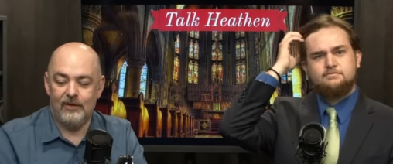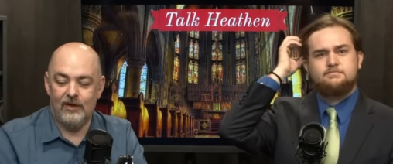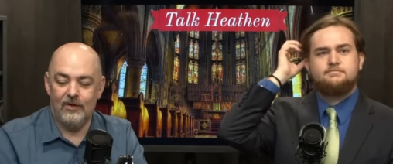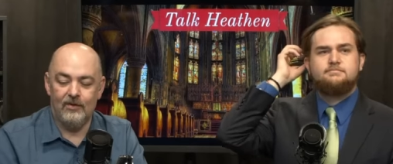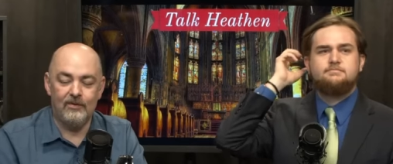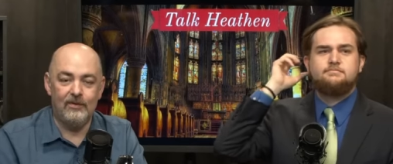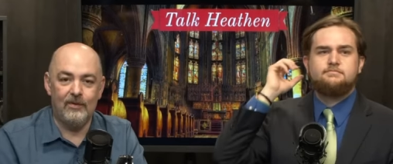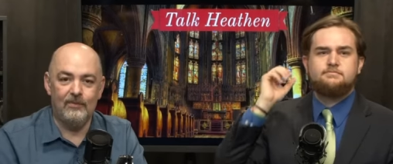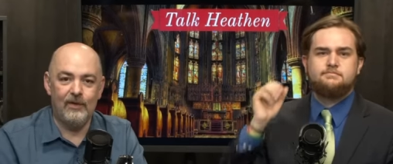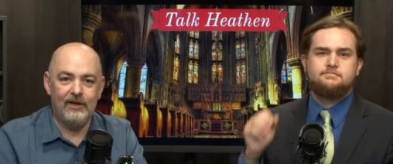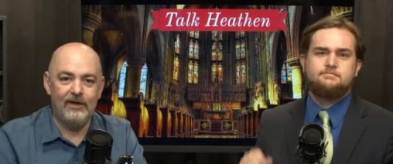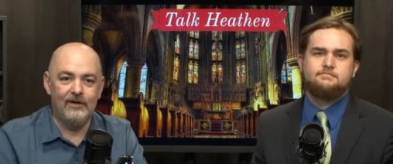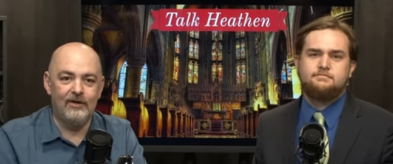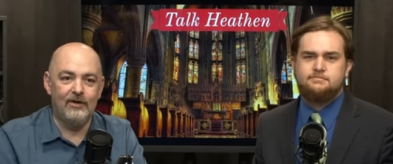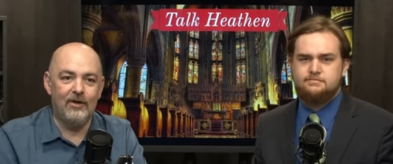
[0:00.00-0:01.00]
Speaker 1: You know, we
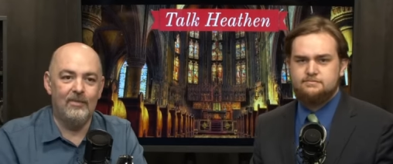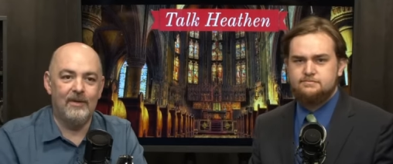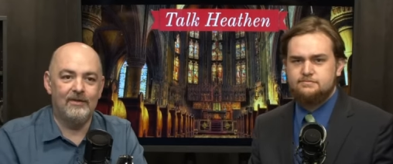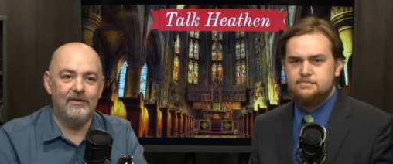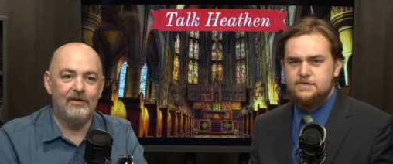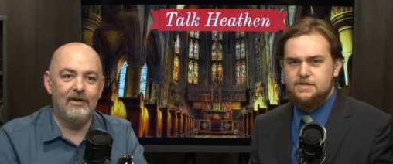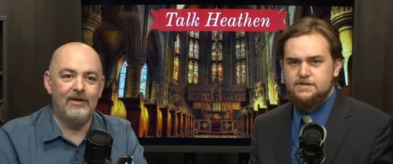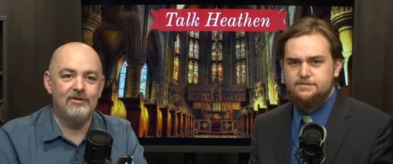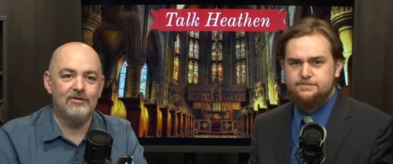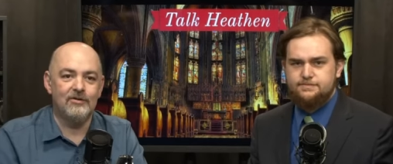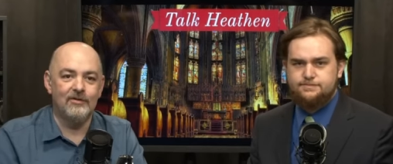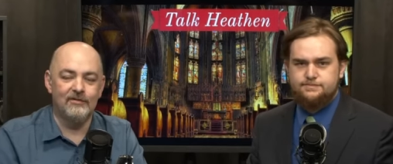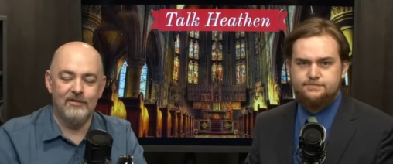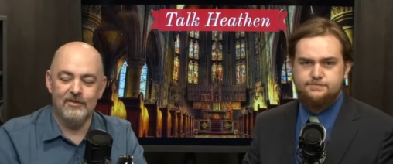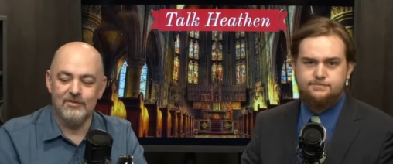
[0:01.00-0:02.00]
need to know about the yeah.
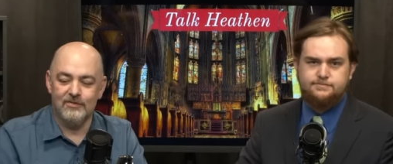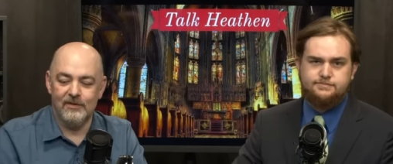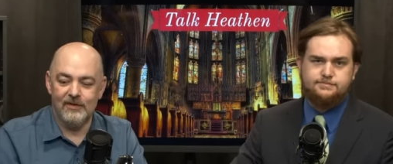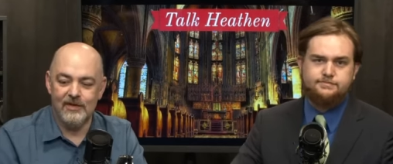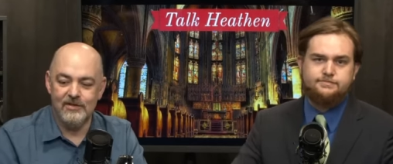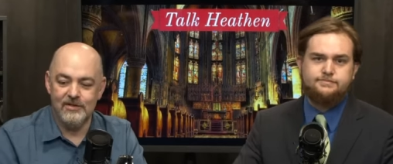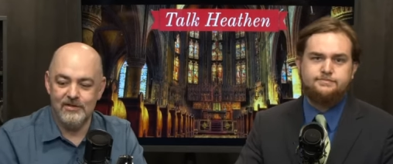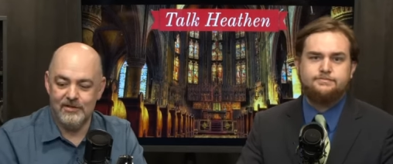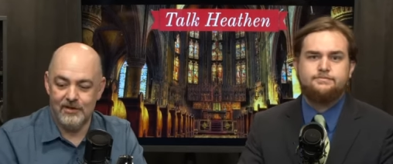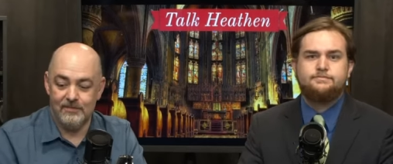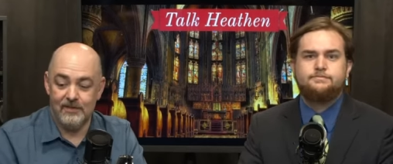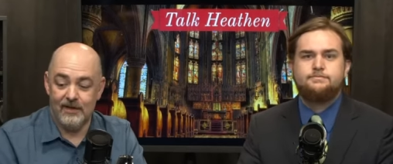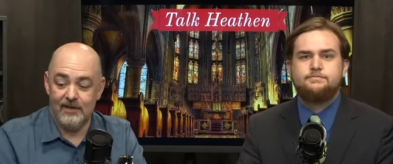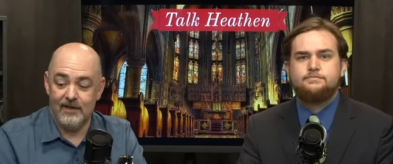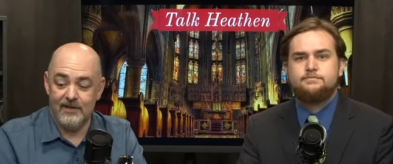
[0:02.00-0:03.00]
nature of this
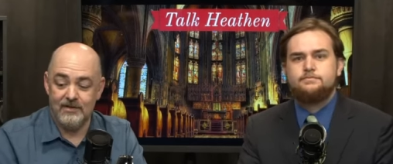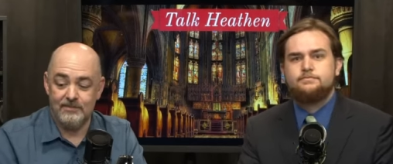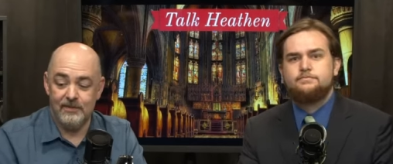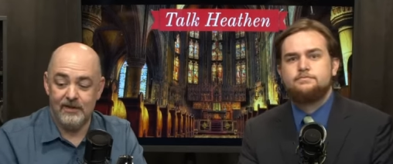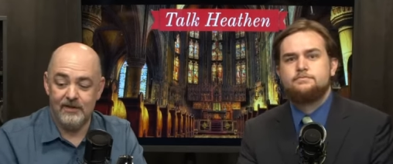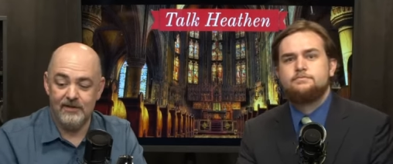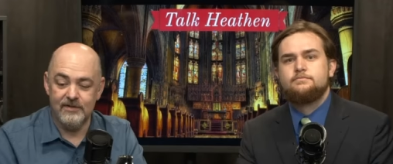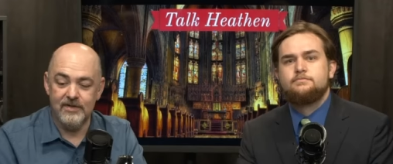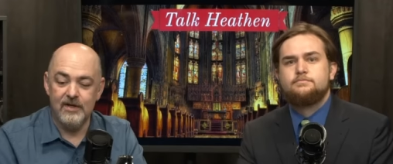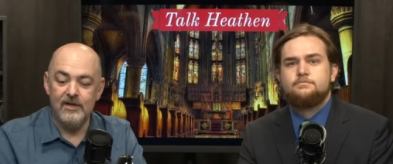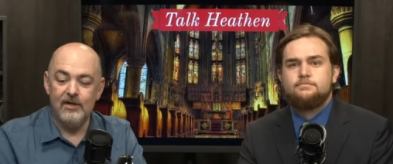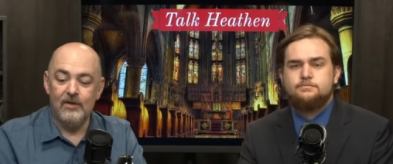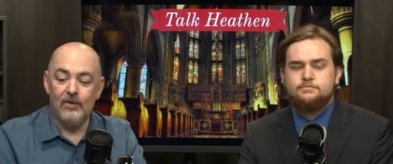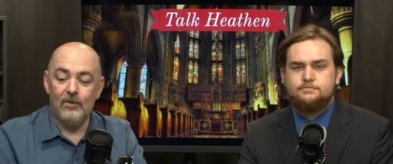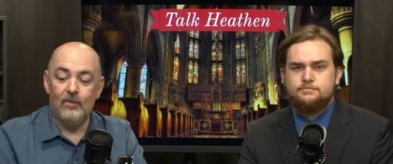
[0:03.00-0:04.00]
relationship, I guess, because
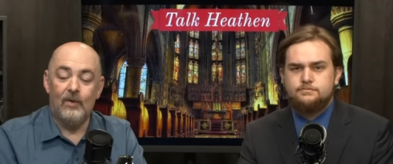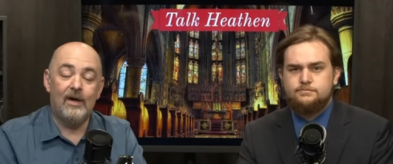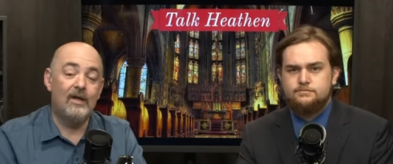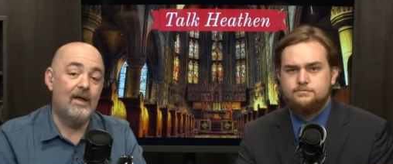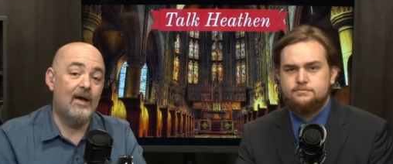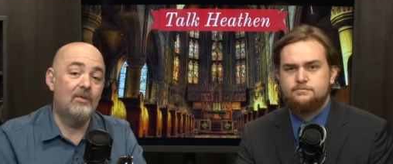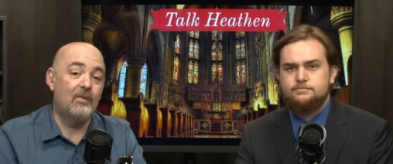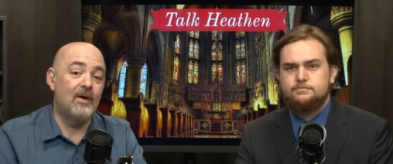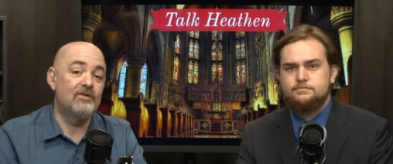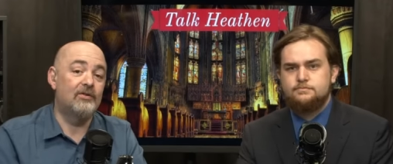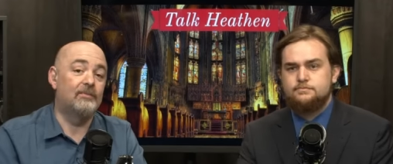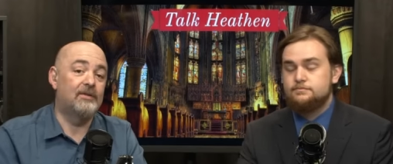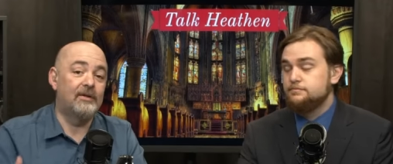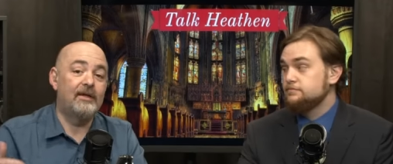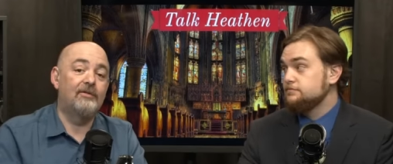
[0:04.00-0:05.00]
while I was
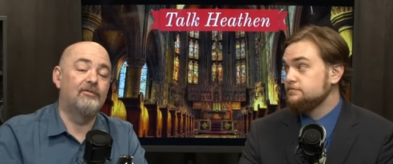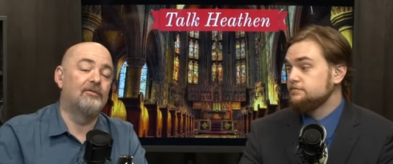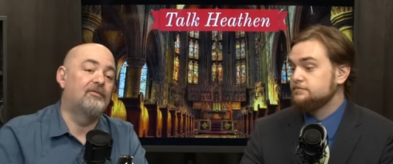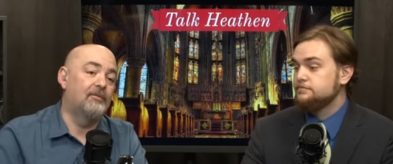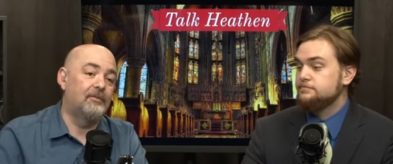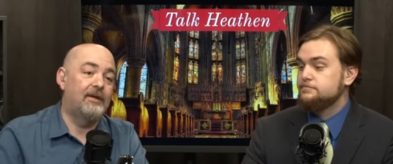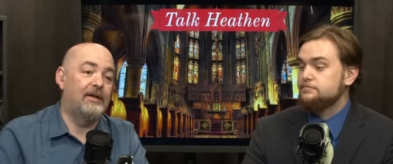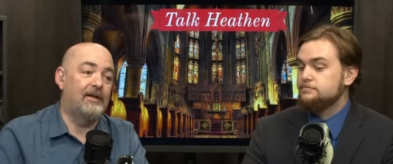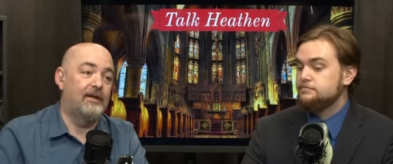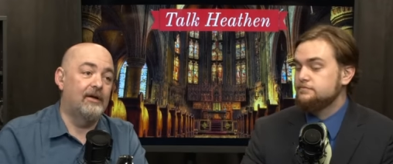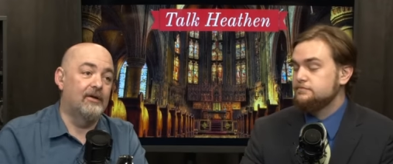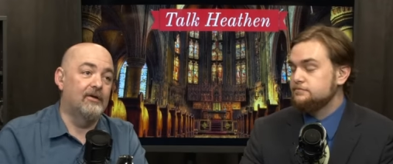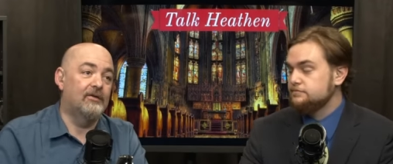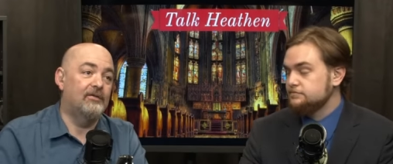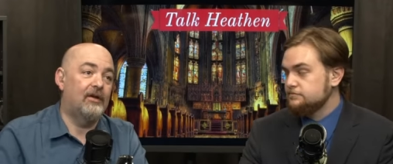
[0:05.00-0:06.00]
a believer for many
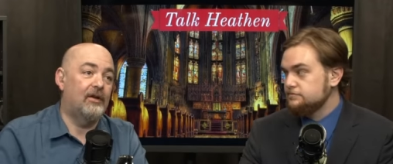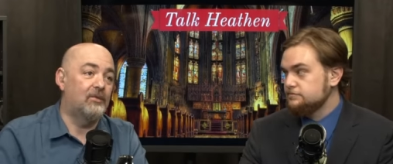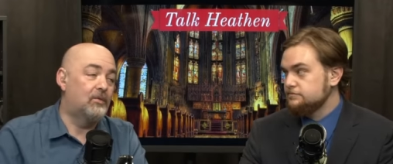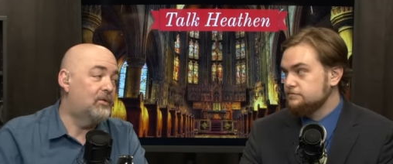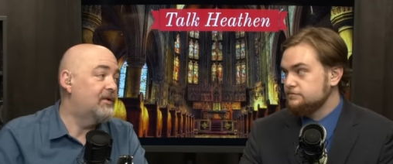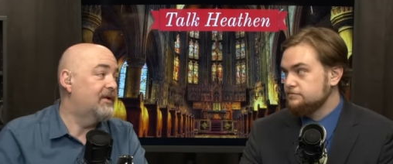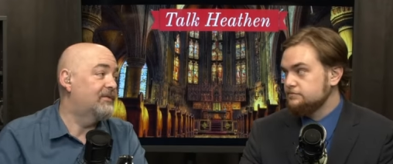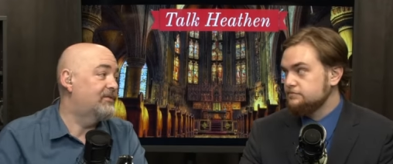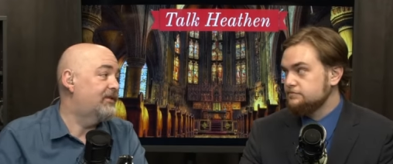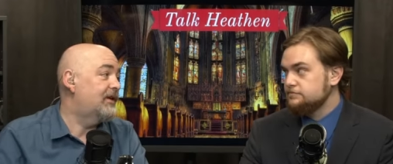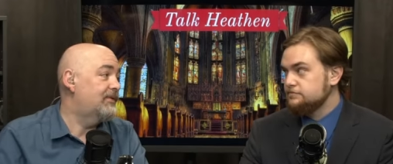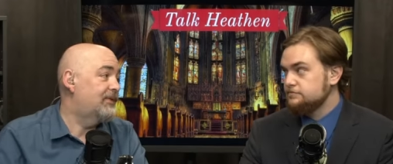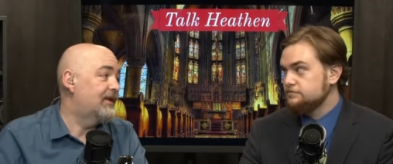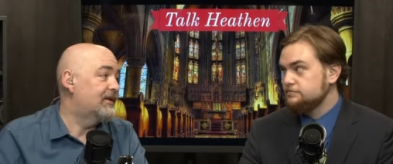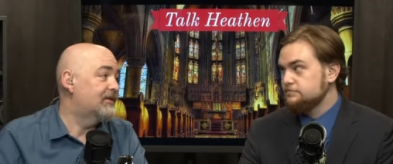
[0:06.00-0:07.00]
years and would have
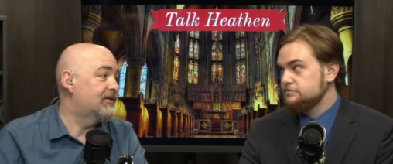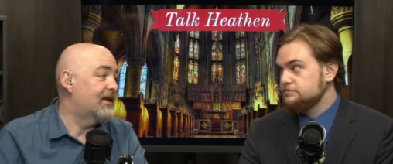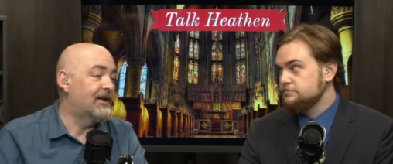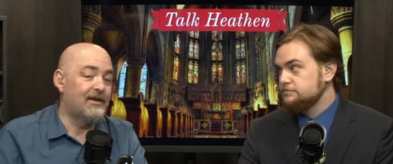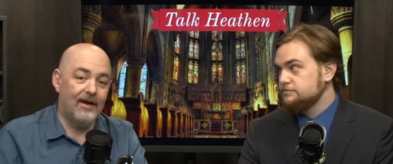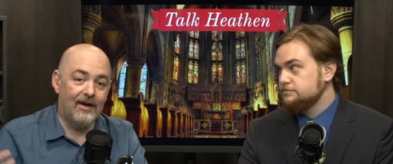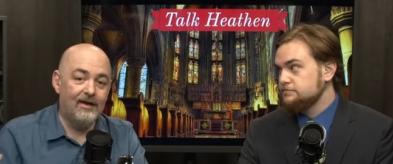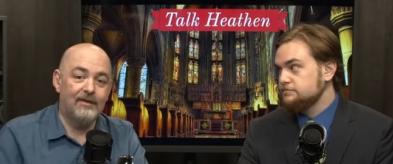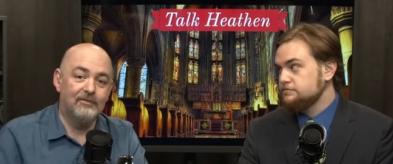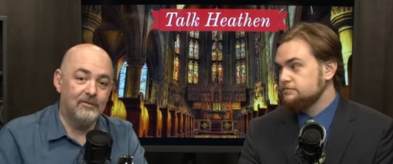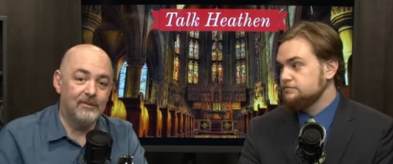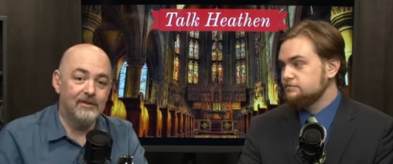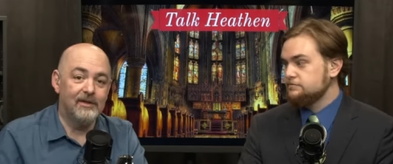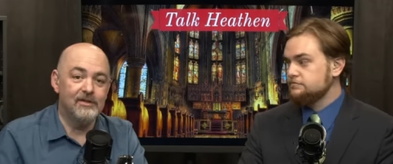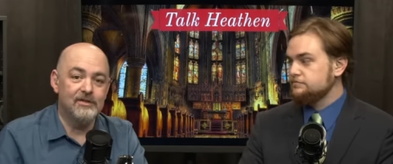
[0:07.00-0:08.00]
said things like, I have a
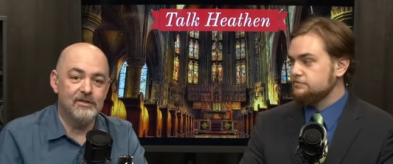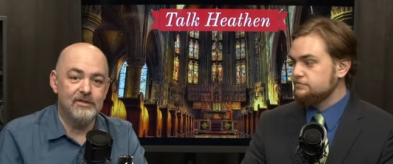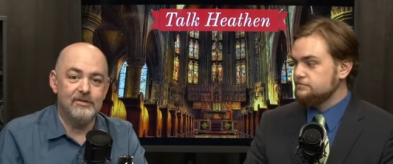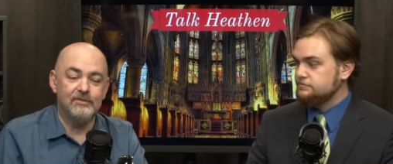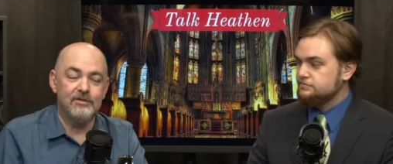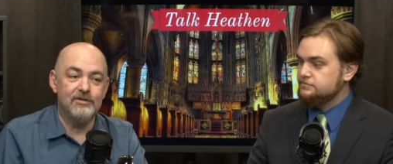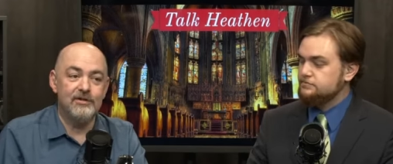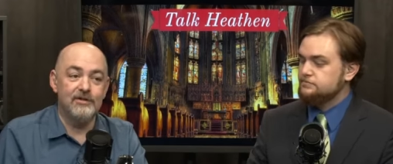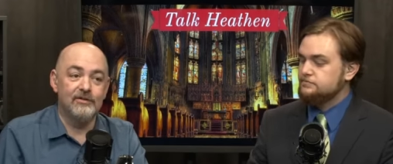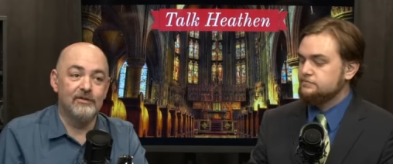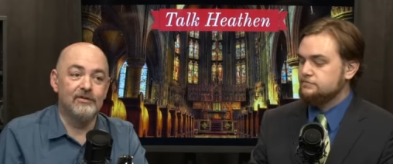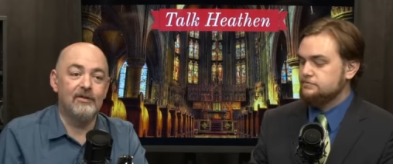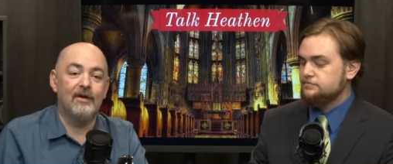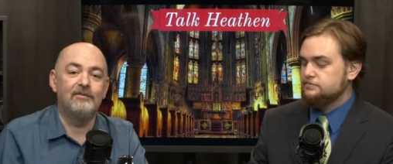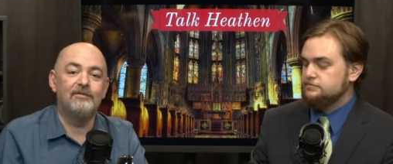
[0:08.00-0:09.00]
relationship with
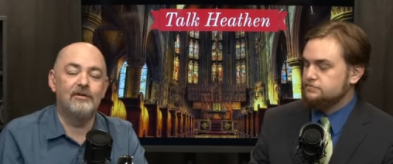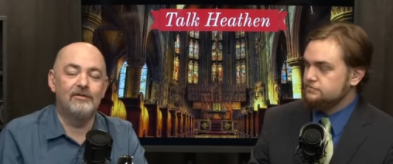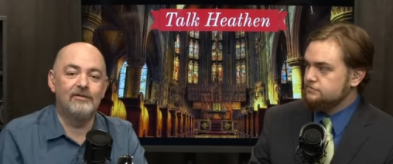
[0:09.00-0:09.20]
Jesus, I've